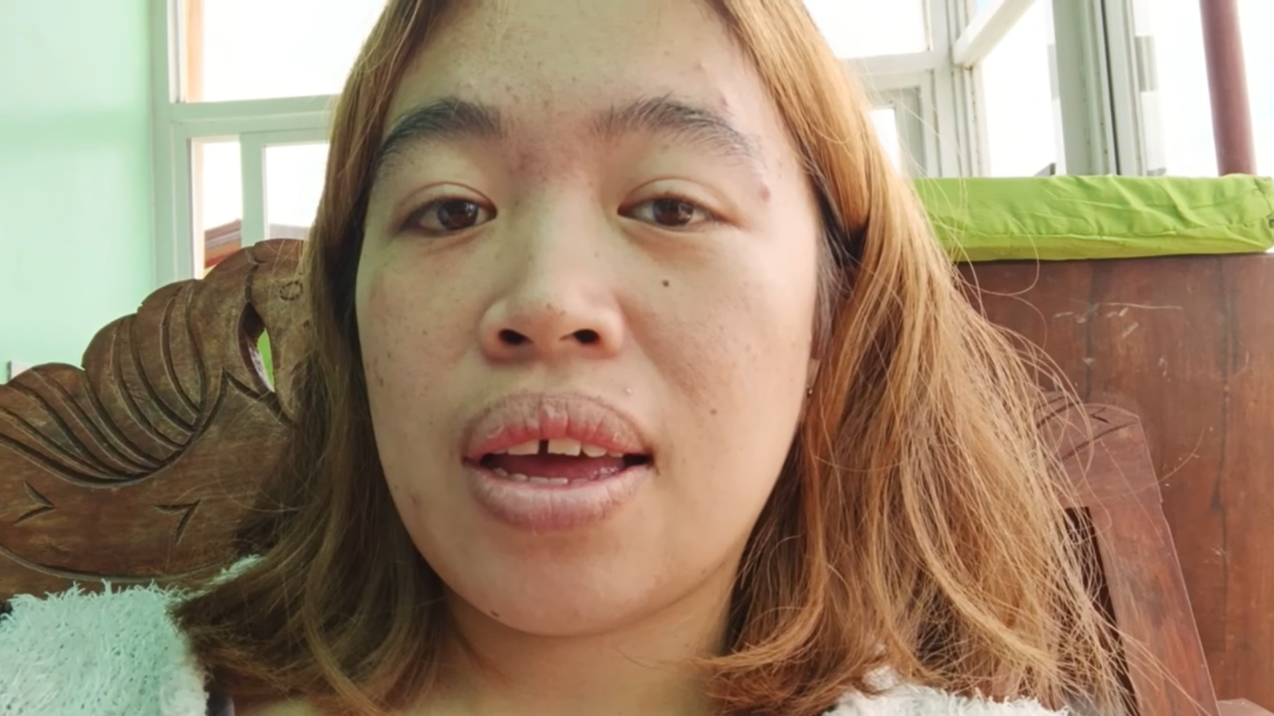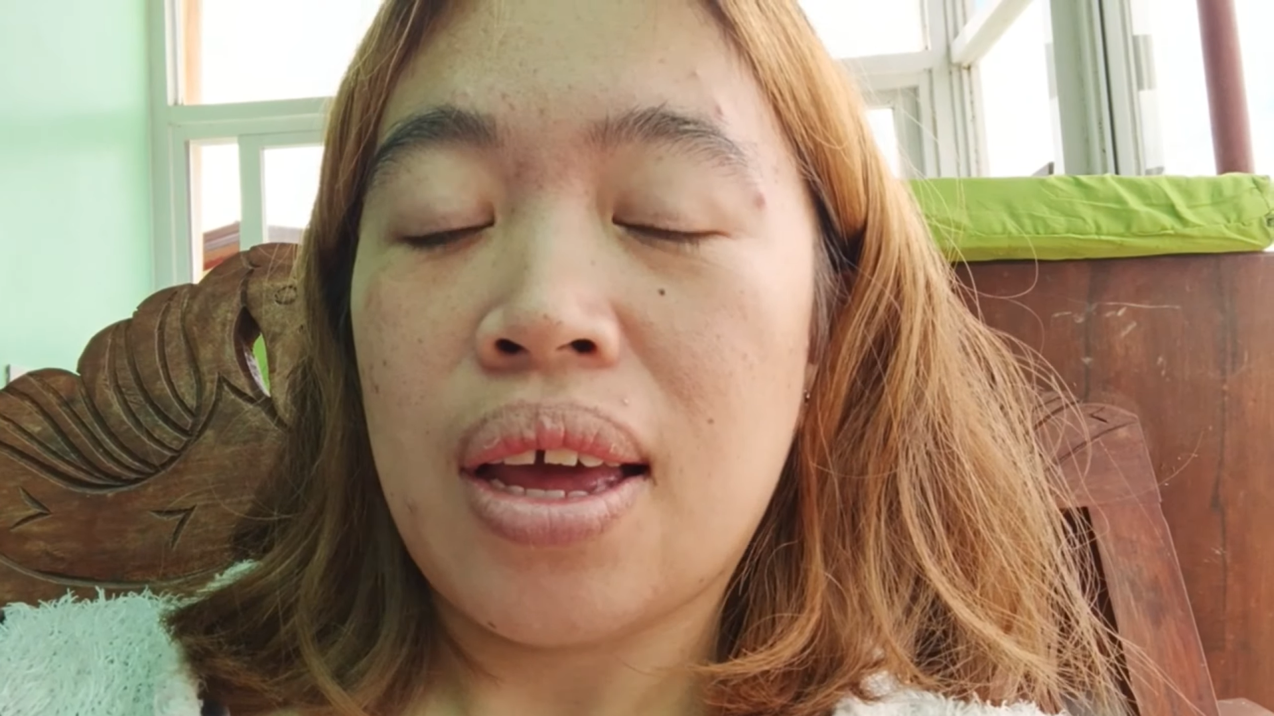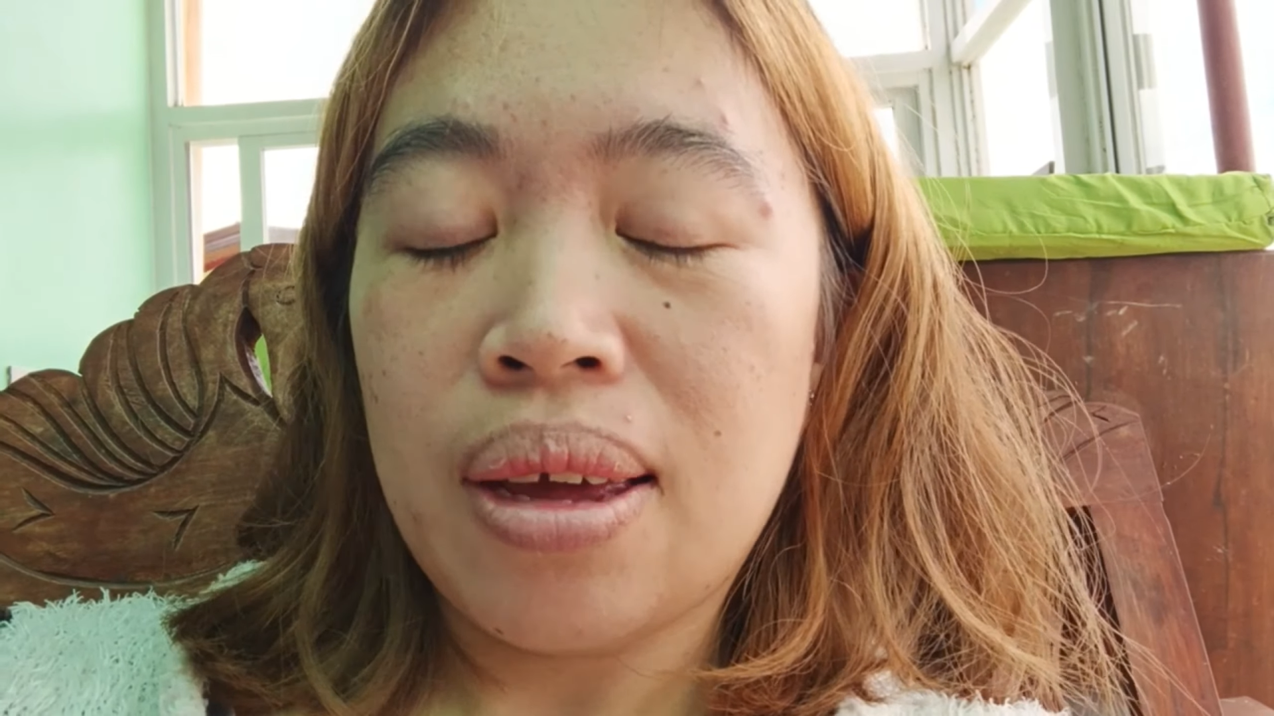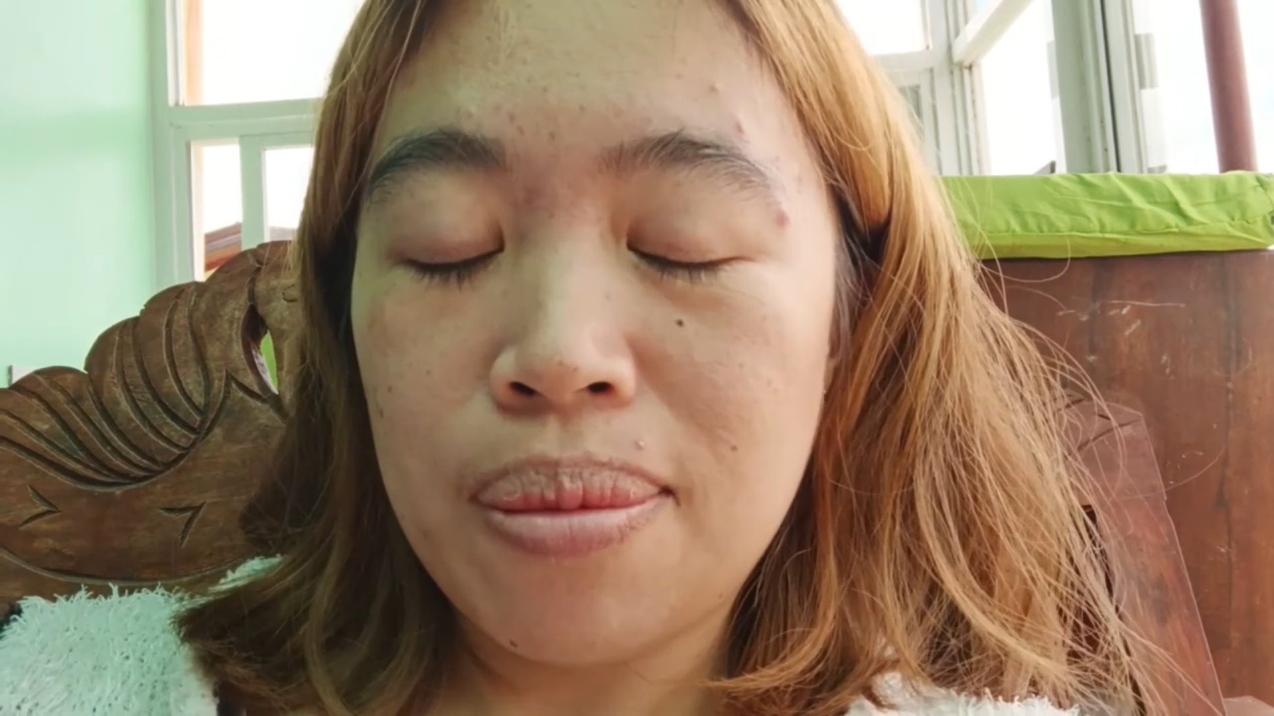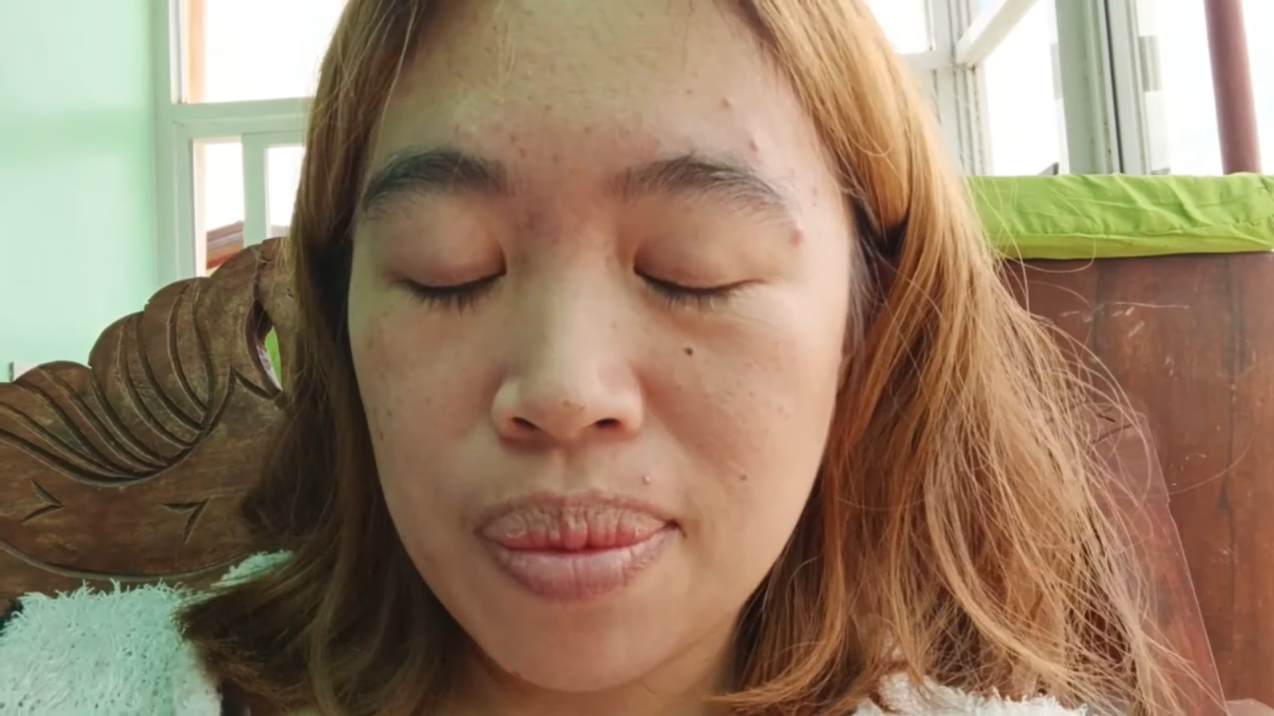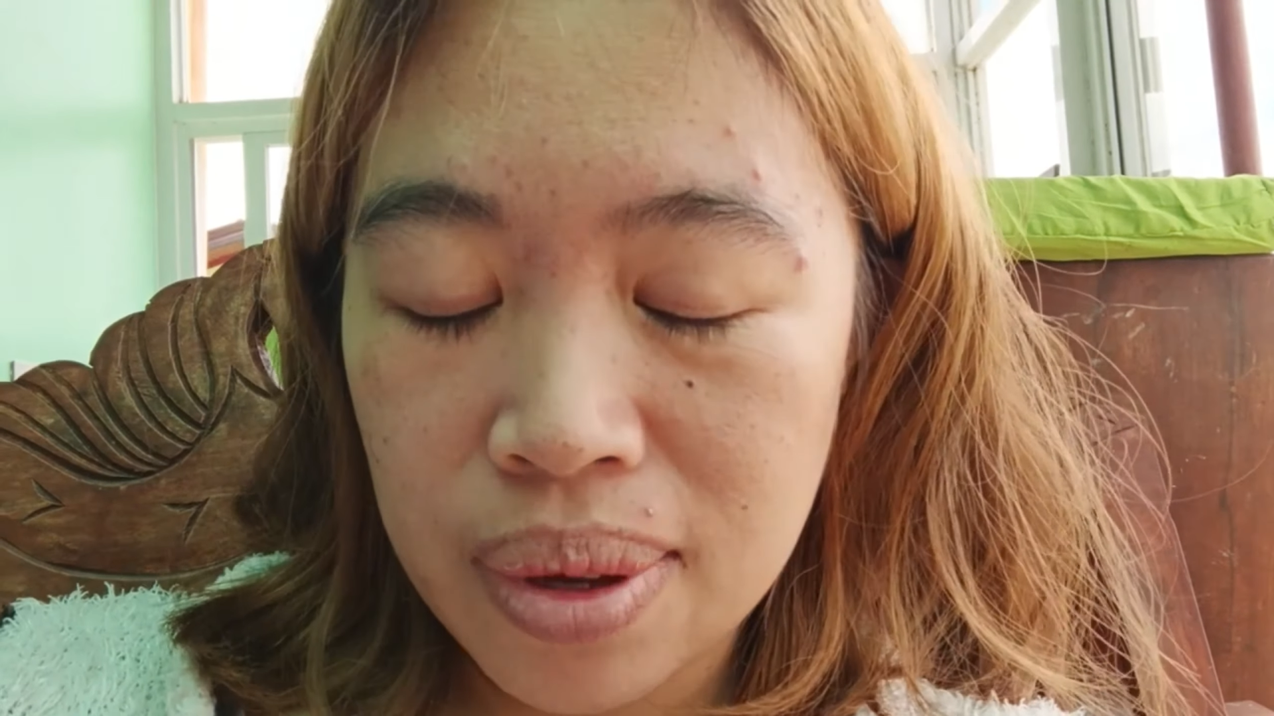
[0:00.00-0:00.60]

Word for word: I'm